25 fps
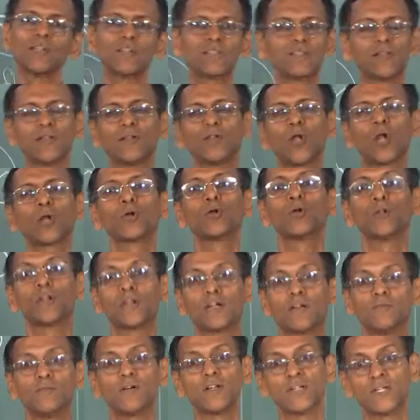is still not going to
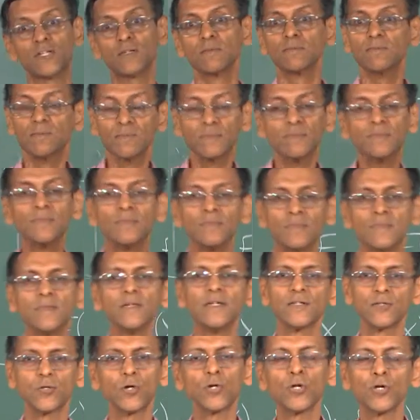converge.
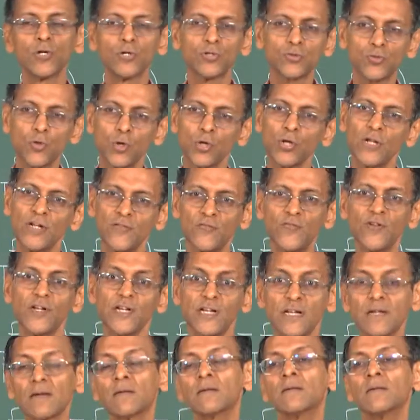It's going to
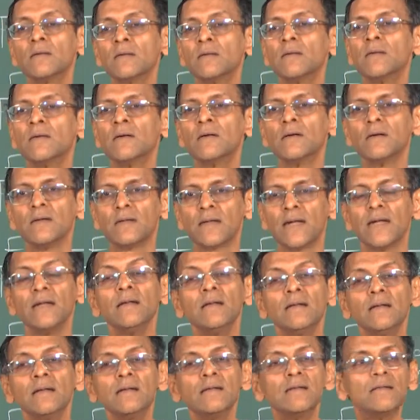infinity, right?
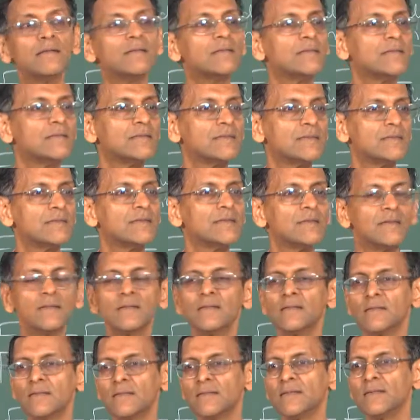
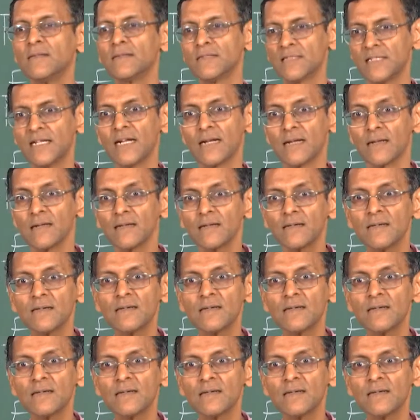Isn't it?